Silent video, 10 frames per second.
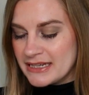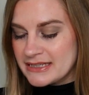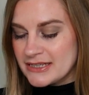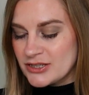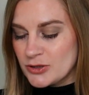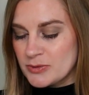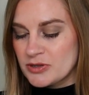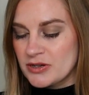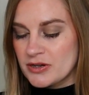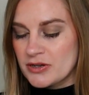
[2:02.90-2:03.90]
is the
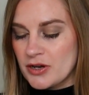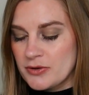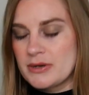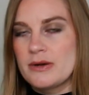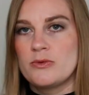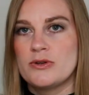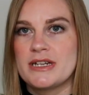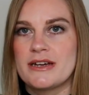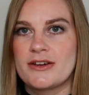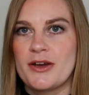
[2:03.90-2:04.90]
Superdrug Coconut
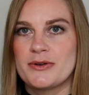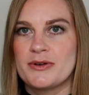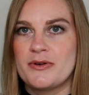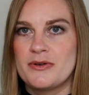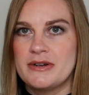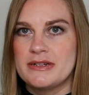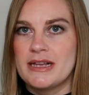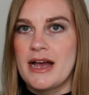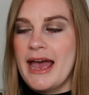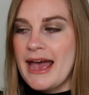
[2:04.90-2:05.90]
Water and Coconut
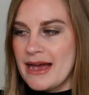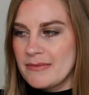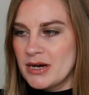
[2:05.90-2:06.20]
Oil Hair